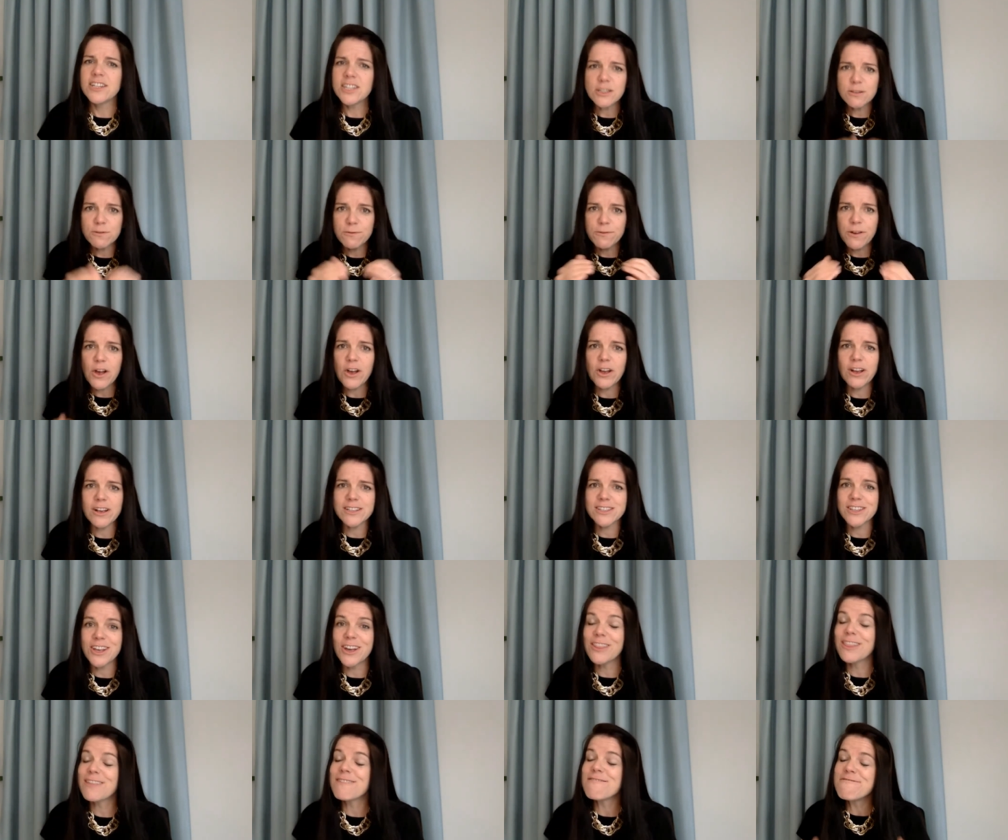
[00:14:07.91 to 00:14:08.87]
Just
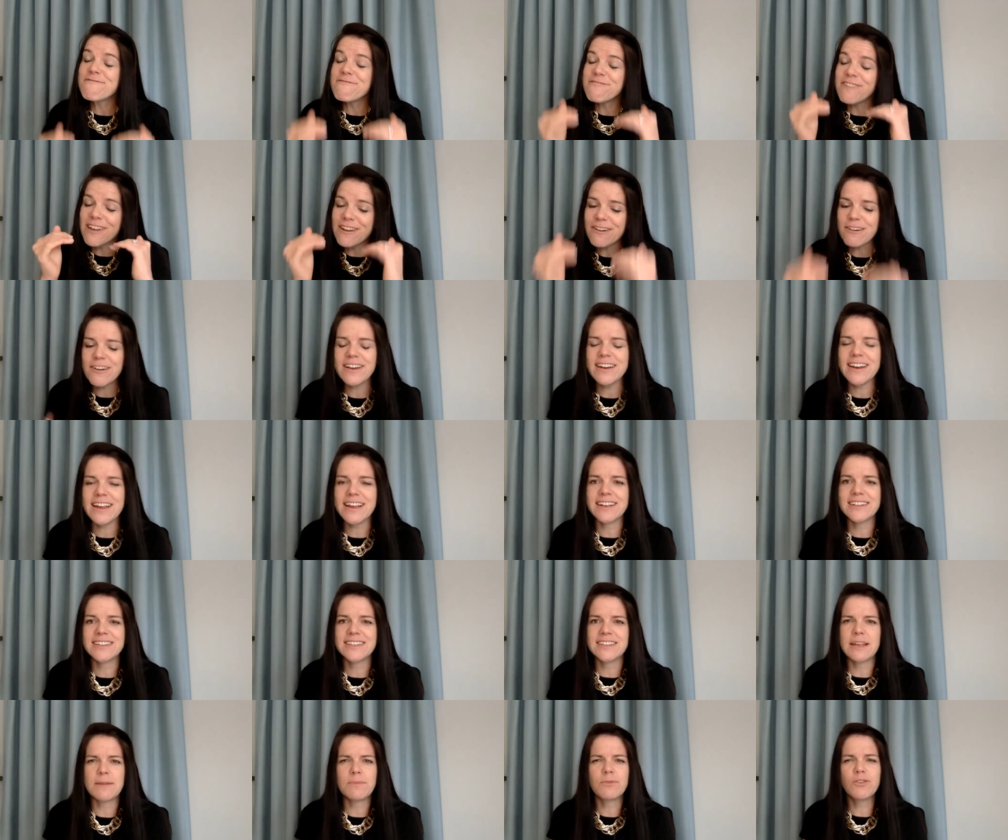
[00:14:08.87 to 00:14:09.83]
focus on the very
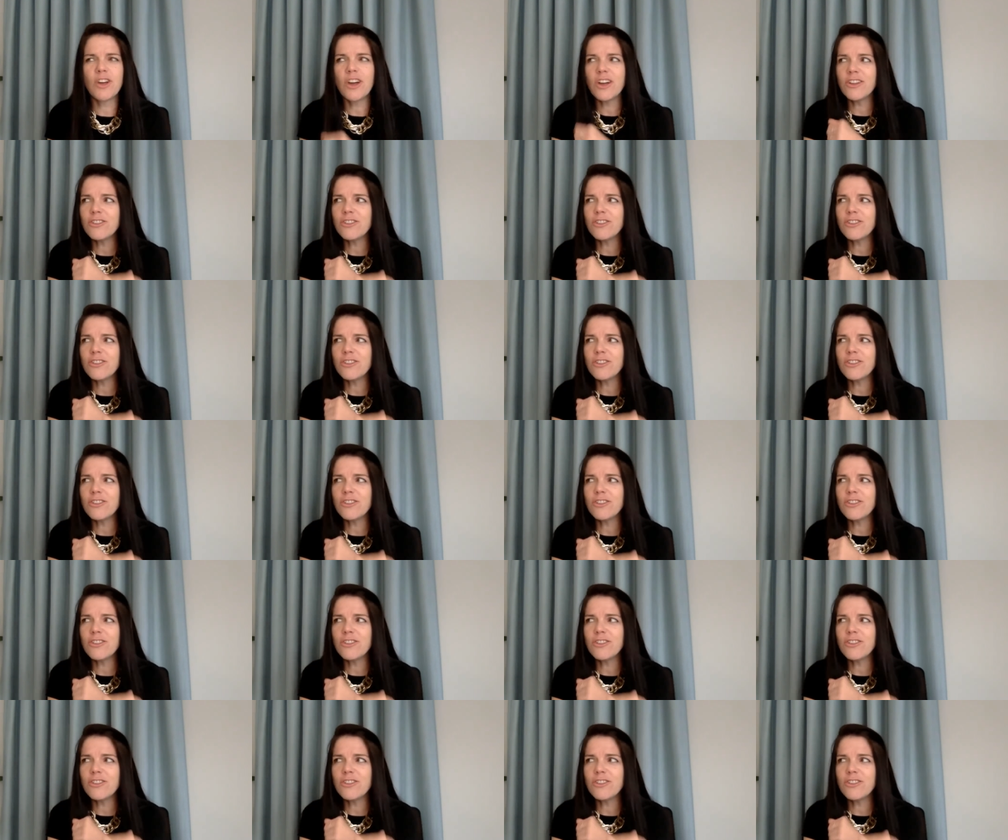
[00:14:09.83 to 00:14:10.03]
next step.